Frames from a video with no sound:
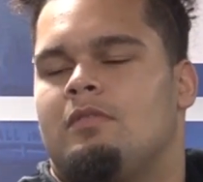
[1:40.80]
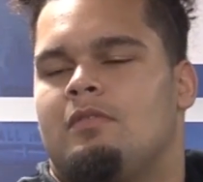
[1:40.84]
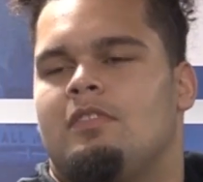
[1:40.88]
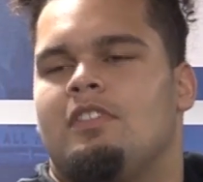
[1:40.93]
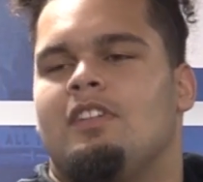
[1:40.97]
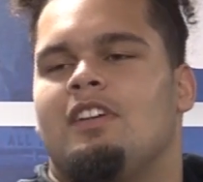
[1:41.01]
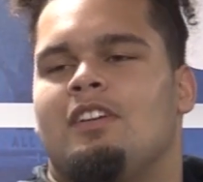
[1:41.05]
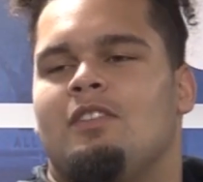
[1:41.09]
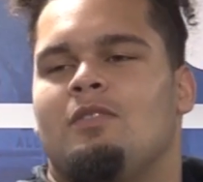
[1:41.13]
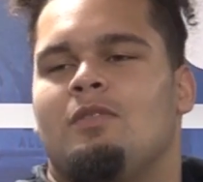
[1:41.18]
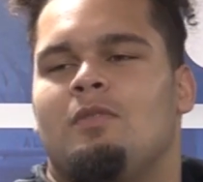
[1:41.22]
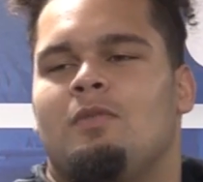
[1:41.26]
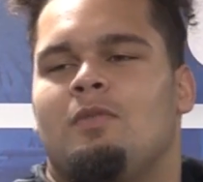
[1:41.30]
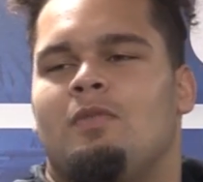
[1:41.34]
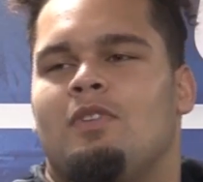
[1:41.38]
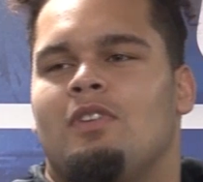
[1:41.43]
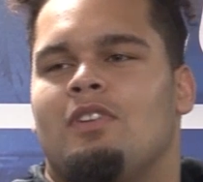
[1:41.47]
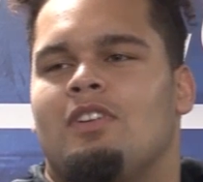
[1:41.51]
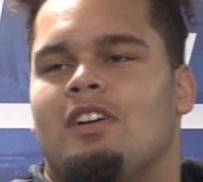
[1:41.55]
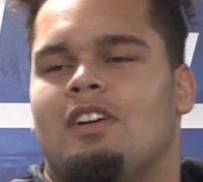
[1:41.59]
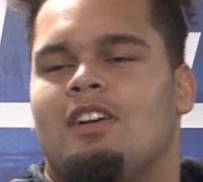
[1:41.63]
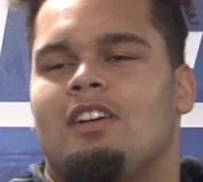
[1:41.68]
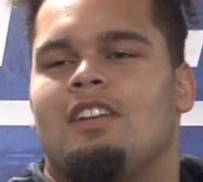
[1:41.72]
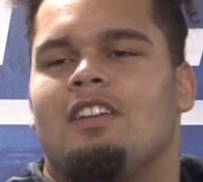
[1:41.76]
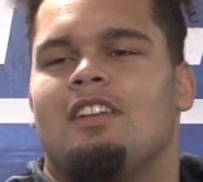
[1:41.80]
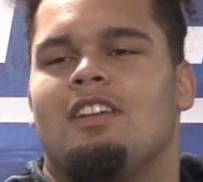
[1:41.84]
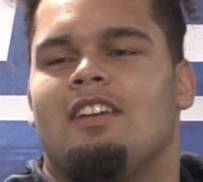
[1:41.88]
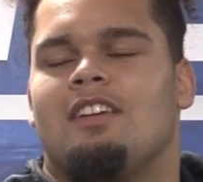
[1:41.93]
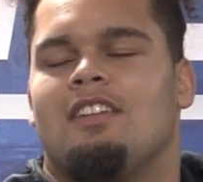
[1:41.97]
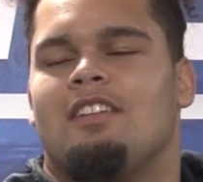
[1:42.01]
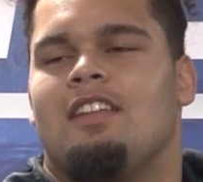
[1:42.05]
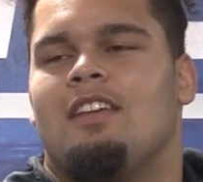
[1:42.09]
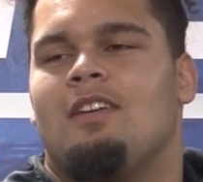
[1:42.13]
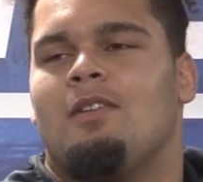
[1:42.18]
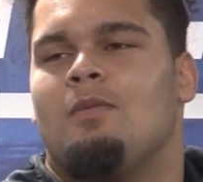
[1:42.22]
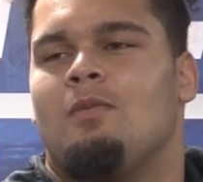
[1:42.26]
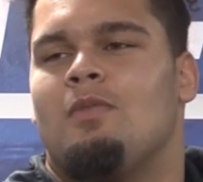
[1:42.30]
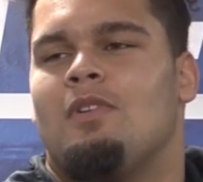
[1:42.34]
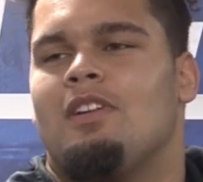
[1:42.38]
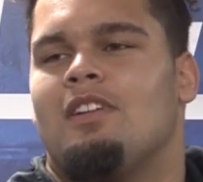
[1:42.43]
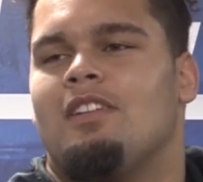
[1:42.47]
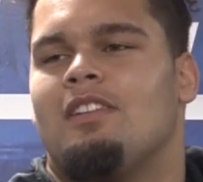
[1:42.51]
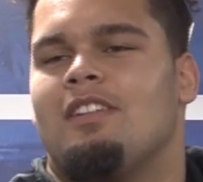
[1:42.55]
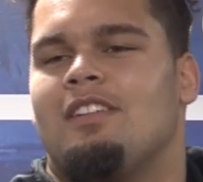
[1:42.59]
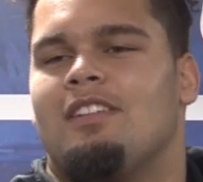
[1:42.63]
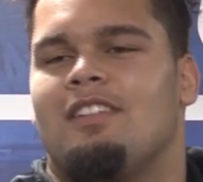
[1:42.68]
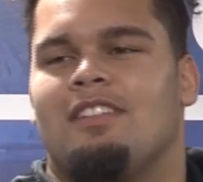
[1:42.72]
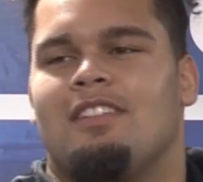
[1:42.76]
Yeah, it will feel good to get that win.
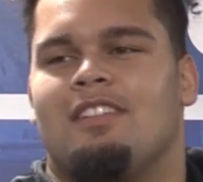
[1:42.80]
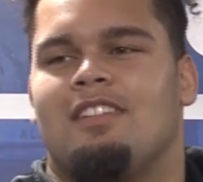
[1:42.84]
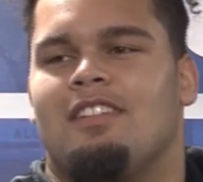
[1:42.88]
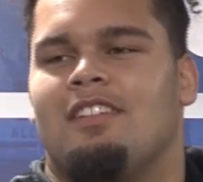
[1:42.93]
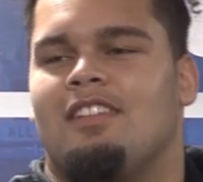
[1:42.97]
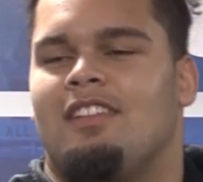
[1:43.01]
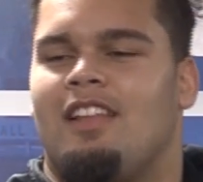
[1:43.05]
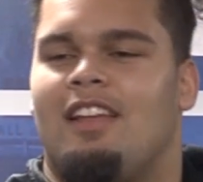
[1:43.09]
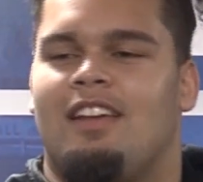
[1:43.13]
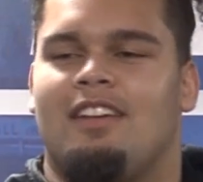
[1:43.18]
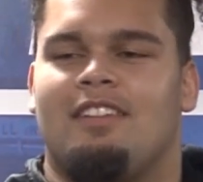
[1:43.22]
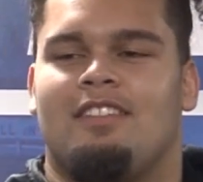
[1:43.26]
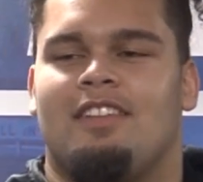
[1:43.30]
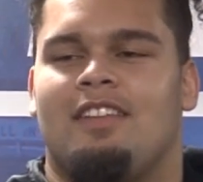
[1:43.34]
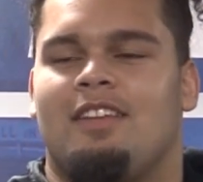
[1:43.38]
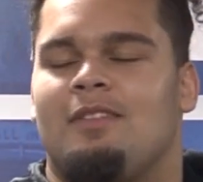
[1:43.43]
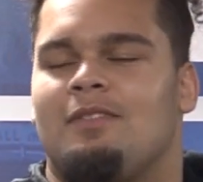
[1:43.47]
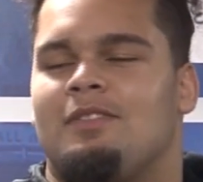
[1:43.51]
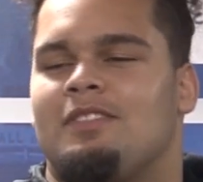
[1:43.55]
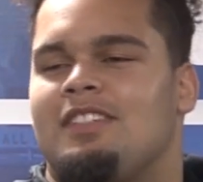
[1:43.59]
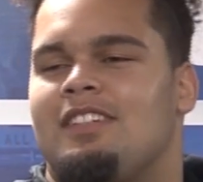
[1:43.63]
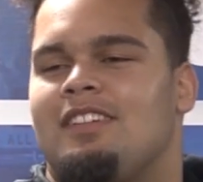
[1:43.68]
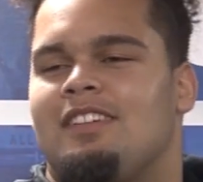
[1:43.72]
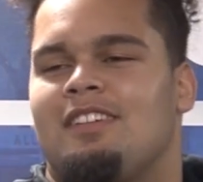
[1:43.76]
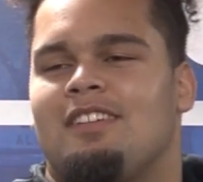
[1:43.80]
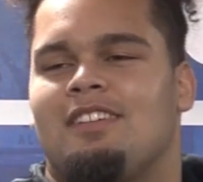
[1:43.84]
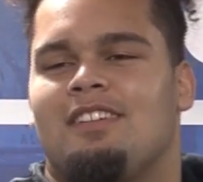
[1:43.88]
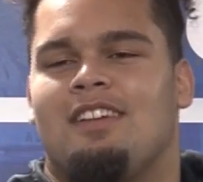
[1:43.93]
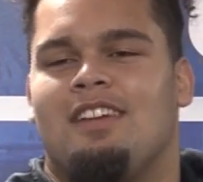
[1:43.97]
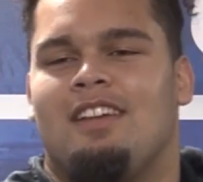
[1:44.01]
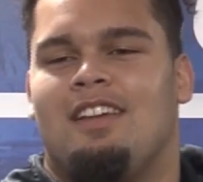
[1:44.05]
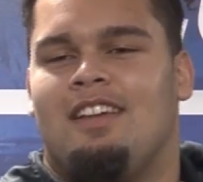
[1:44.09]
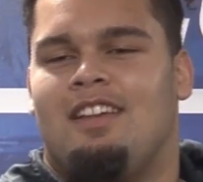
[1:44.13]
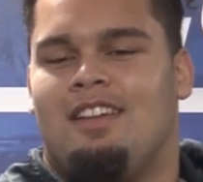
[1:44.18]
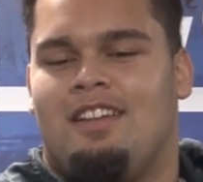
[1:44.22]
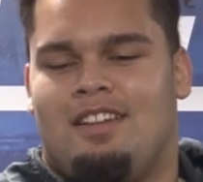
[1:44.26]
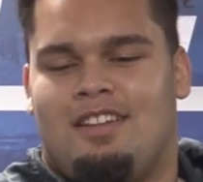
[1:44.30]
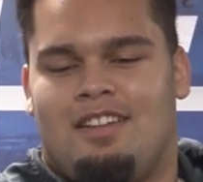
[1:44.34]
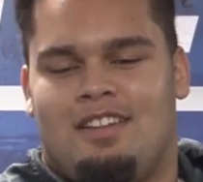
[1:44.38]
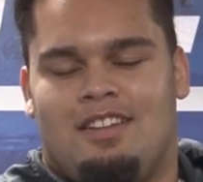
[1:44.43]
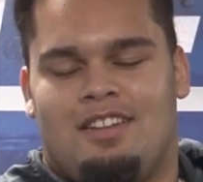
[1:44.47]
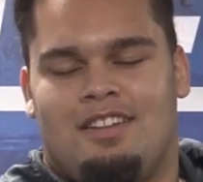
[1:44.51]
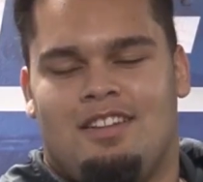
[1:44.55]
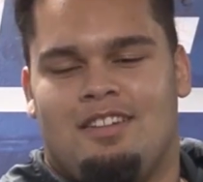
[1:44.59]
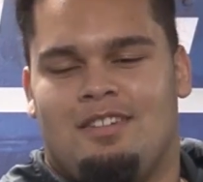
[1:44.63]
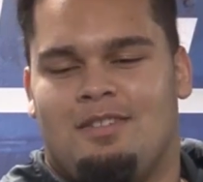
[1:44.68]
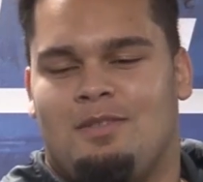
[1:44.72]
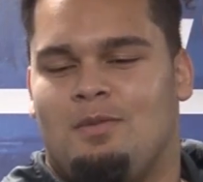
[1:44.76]
And like they've said,
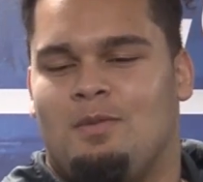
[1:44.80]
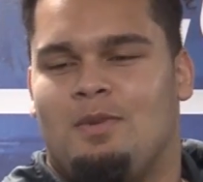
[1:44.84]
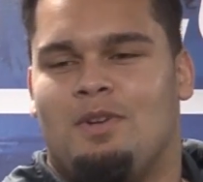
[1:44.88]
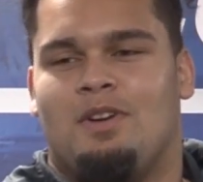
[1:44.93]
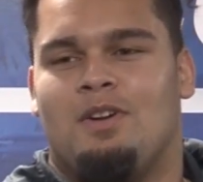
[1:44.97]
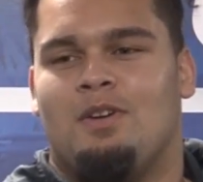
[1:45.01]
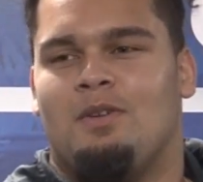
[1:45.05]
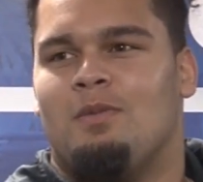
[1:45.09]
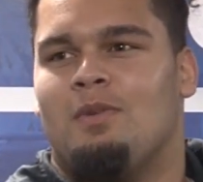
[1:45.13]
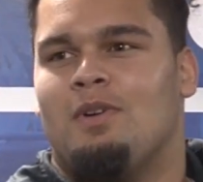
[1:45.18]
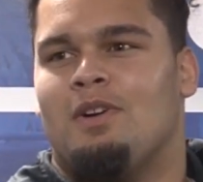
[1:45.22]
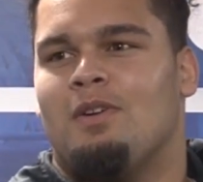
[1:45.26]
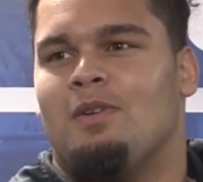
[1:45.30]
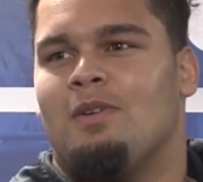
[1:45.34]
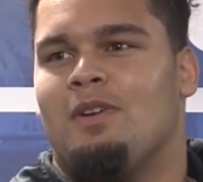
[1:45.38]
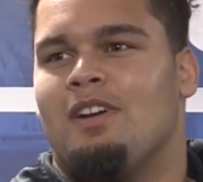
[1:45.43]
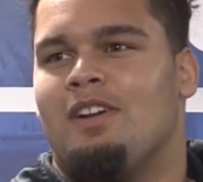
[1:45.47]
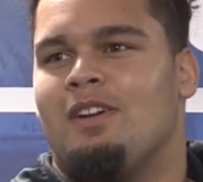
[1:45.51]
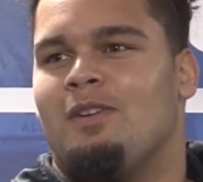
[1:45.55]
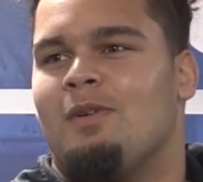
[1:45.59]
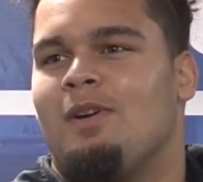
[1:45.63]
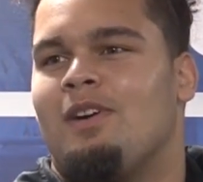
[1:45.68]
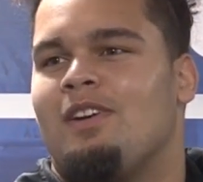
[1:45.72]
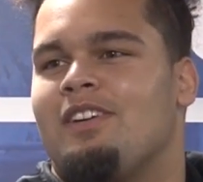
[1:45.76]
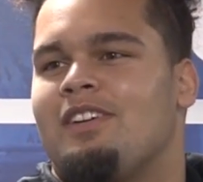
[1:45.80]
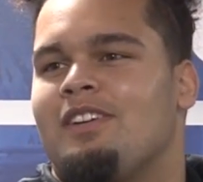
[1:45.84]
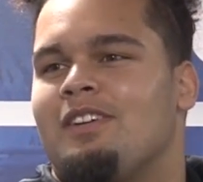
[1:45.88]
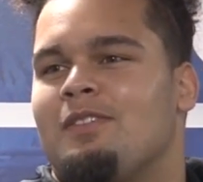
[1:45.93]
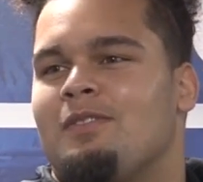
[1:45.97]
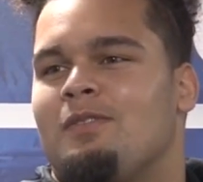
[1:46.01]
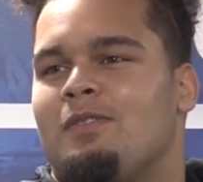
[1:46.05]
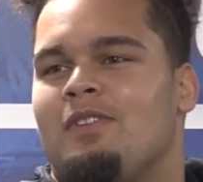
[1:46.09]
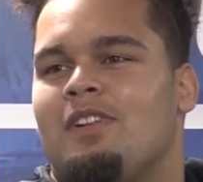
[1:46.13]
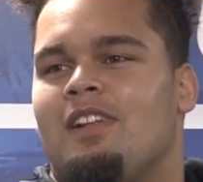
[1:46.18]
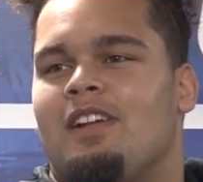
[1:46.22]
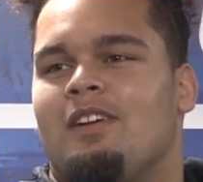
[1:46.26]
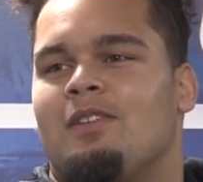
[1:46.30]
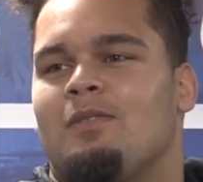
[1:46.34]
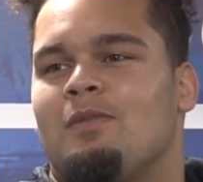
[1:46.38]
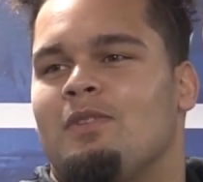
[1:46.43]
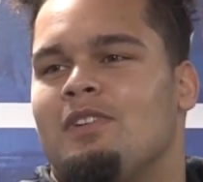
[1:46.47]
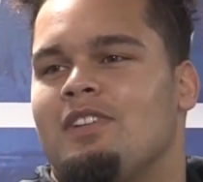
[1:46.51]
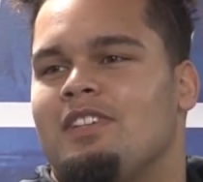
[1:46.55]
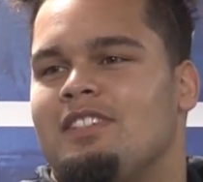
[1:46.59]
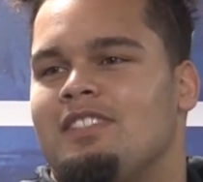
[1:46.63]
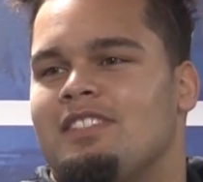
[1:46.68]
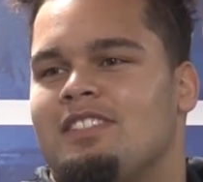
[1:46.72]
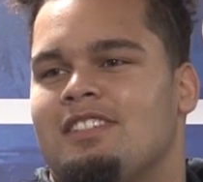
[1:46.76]
we don't wear red around here for that
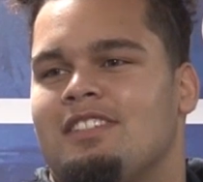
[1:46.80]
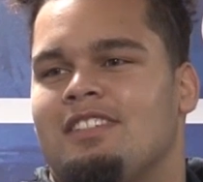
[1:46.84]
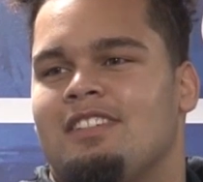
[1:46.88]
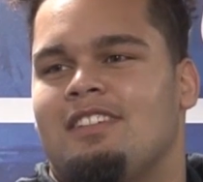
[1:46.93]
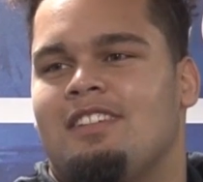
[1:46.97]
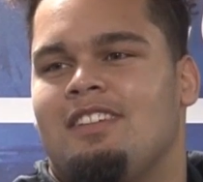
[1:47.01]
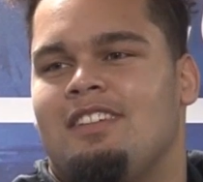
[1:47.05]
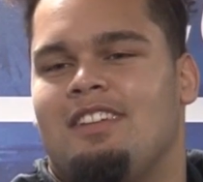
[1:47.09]
reason.